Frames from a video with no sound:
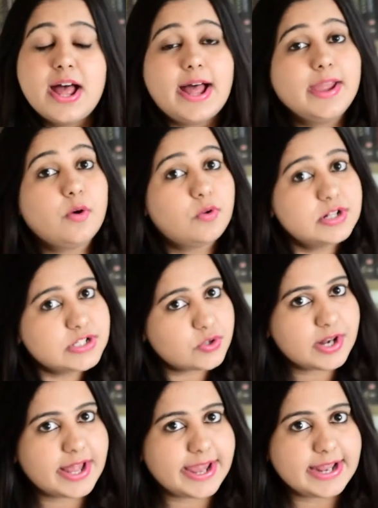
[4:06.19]
I
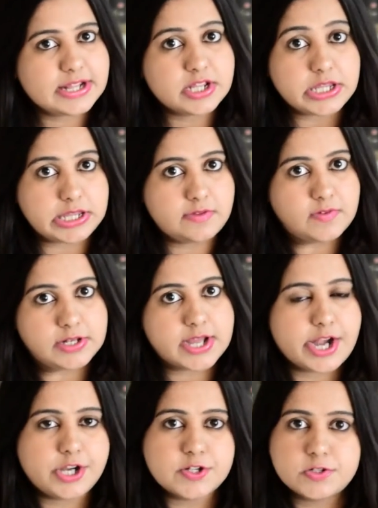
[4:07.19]
also like the evil
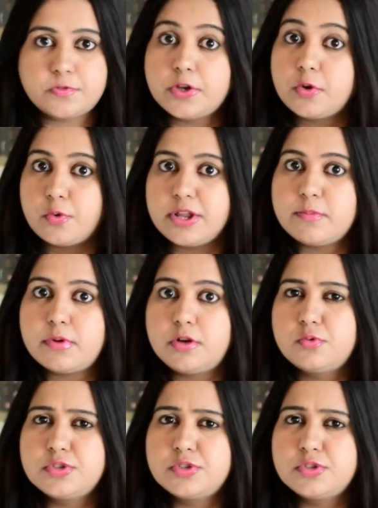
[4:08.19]
character of Kiromal,